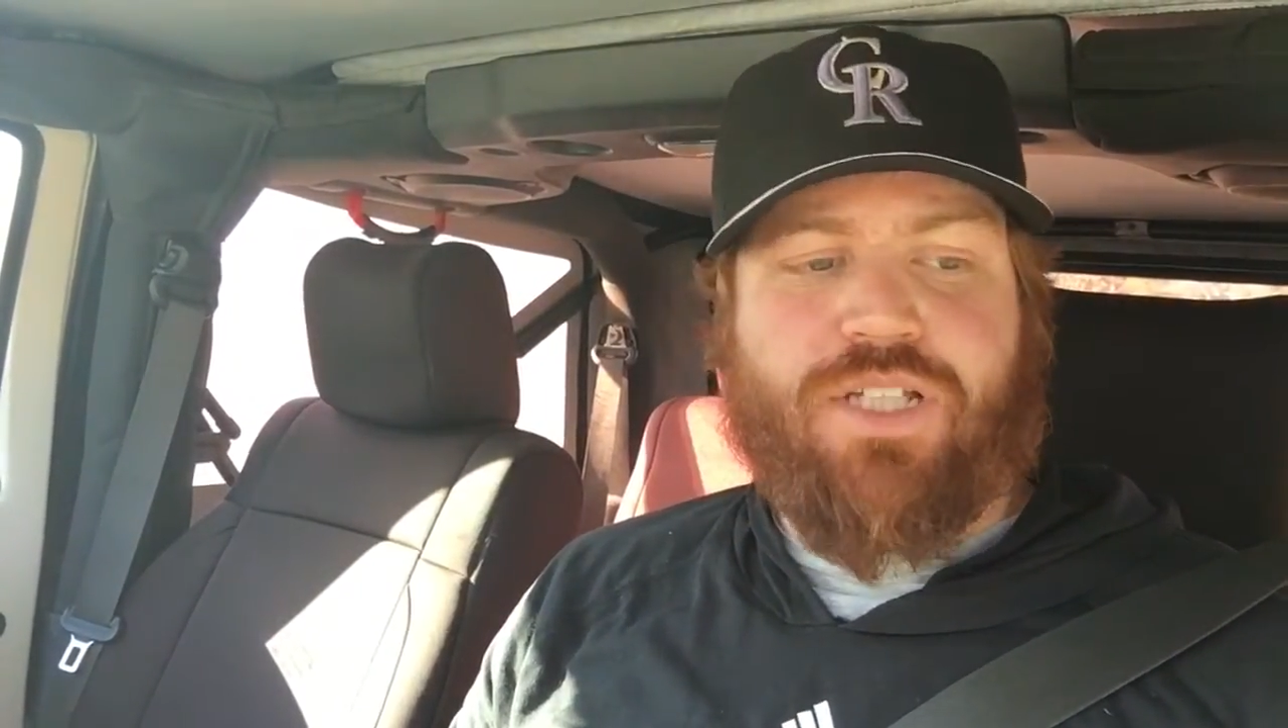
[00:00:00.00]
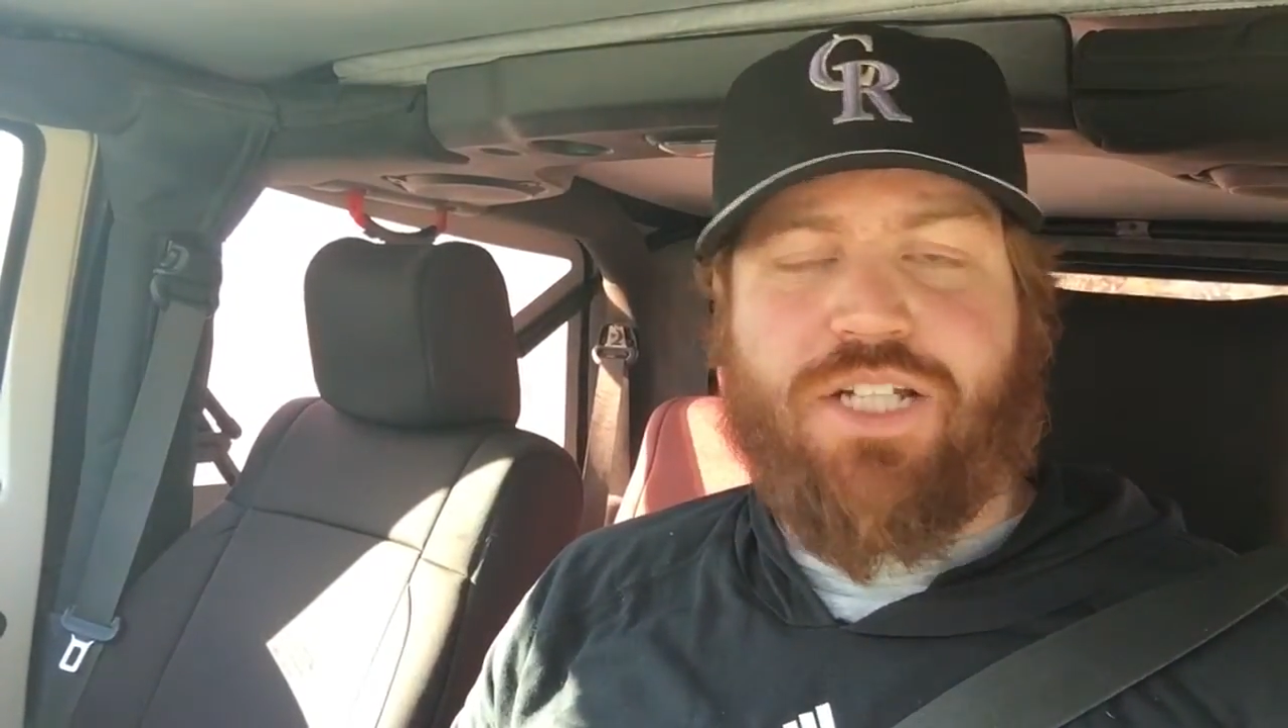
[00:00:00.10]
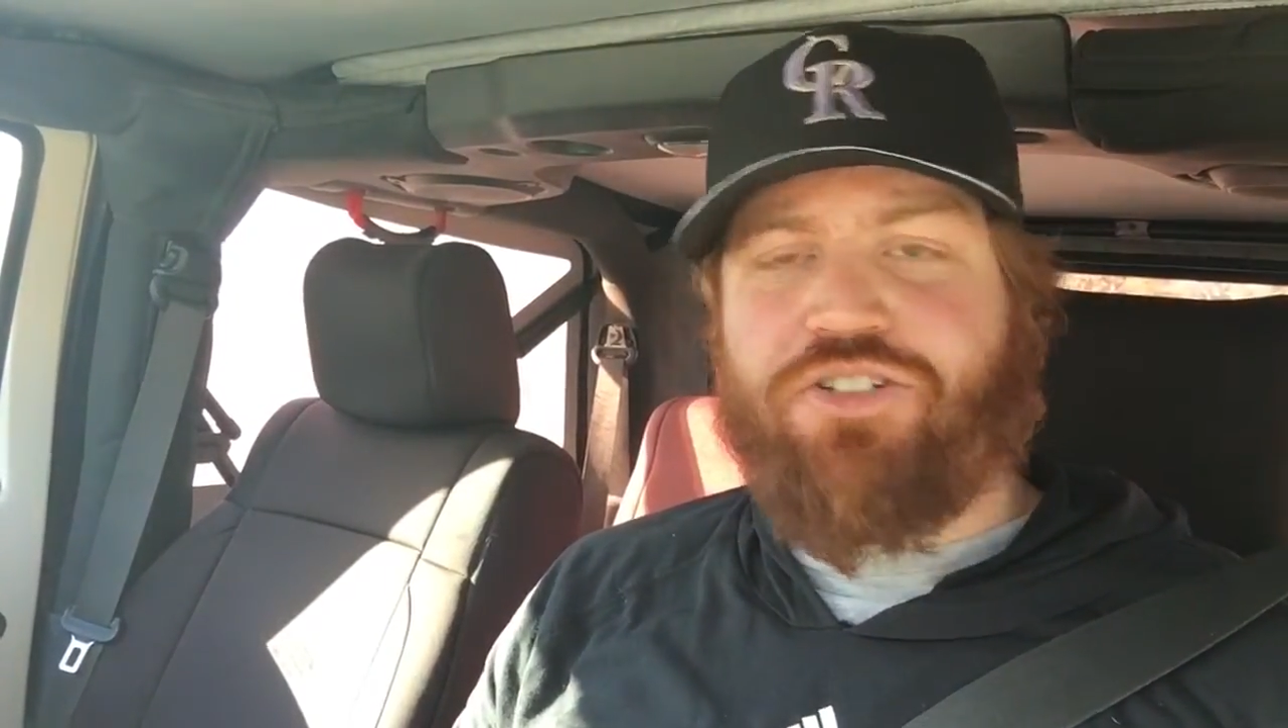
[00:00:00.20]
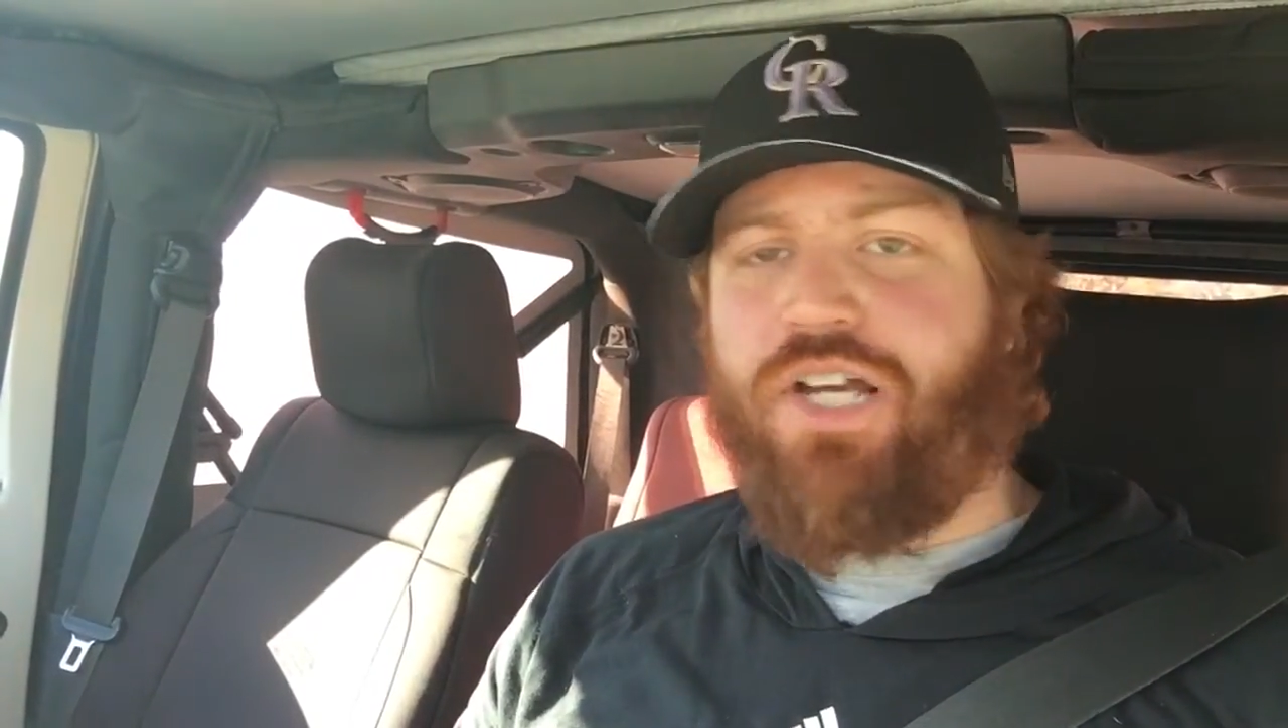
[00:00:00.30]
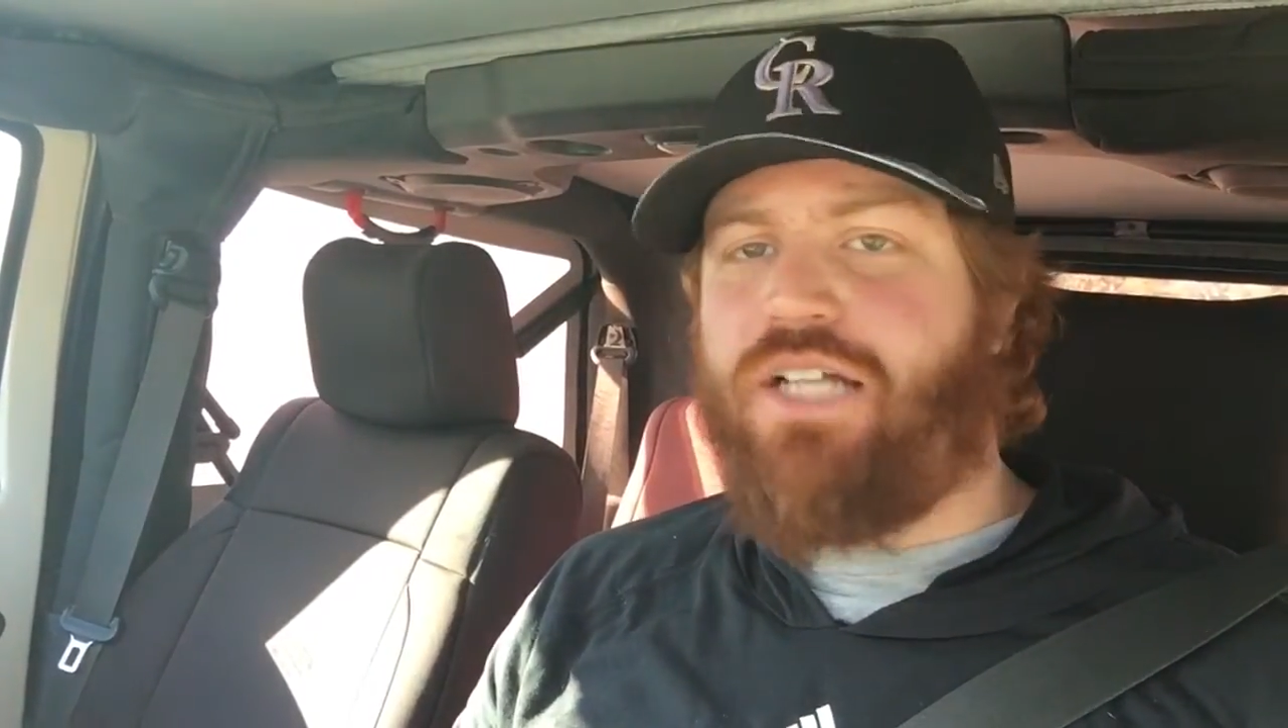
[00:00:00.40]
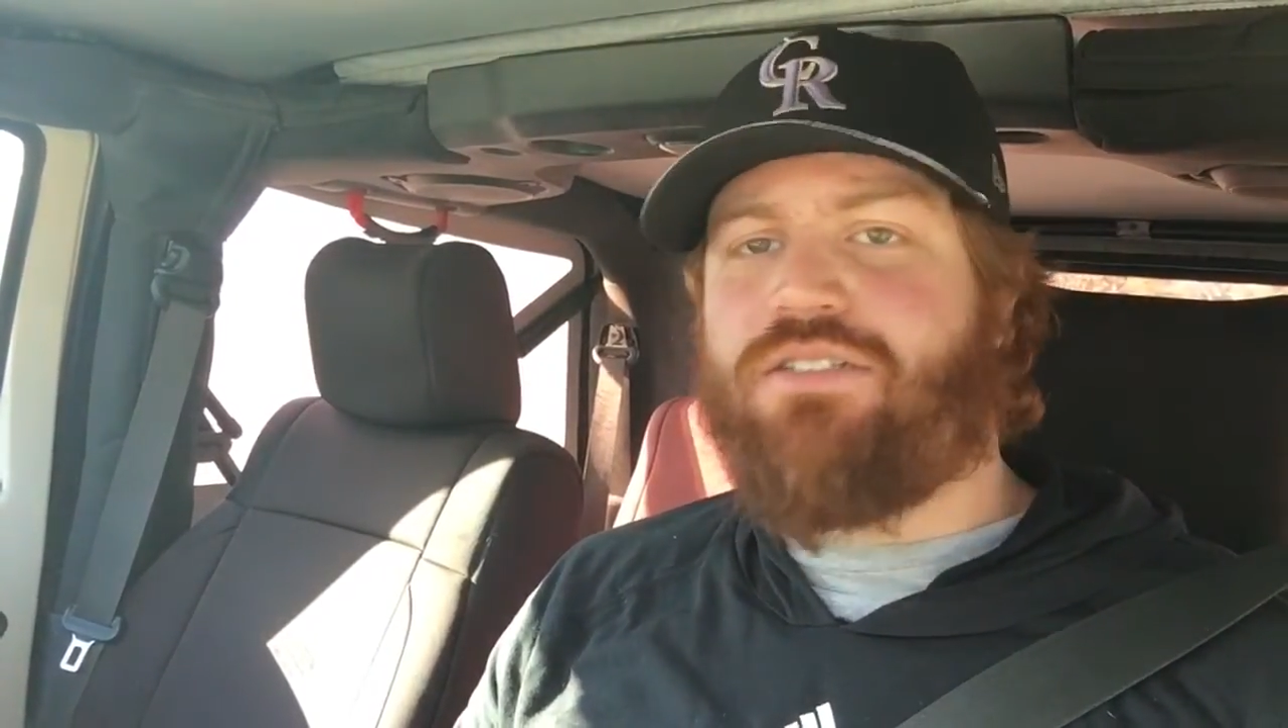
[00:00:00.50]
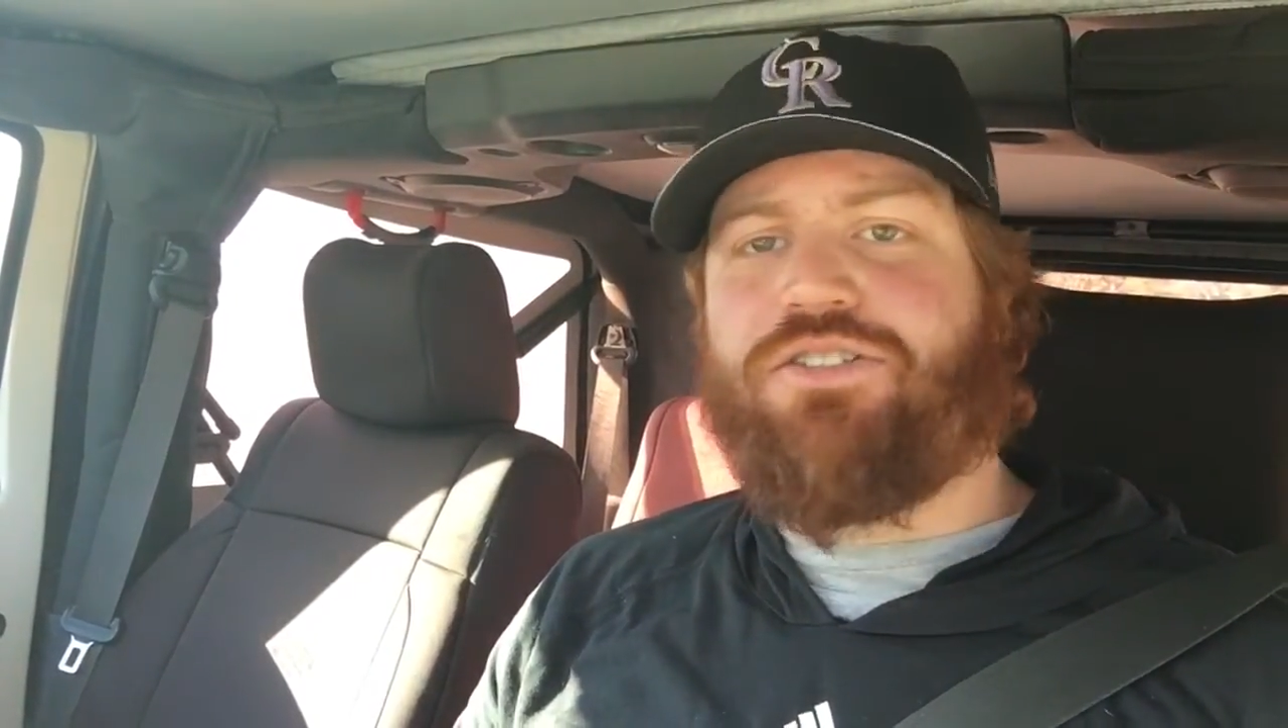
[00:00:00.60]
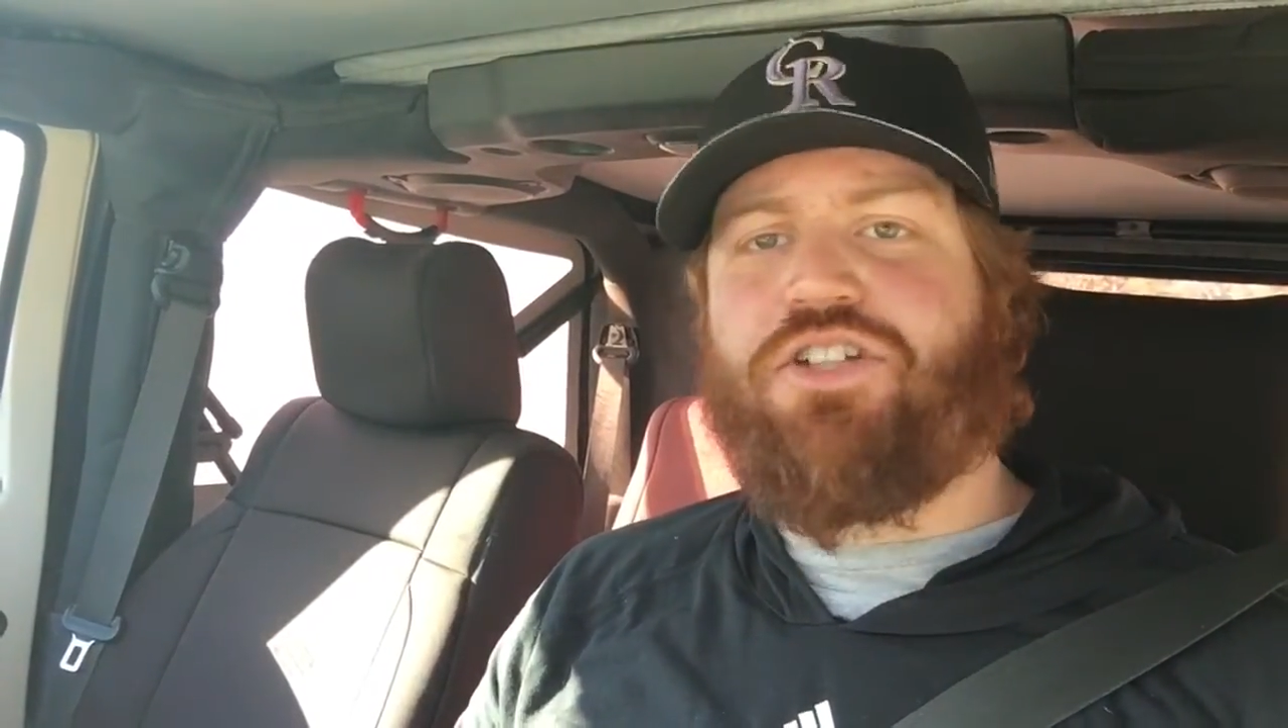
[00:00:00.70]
get your hands on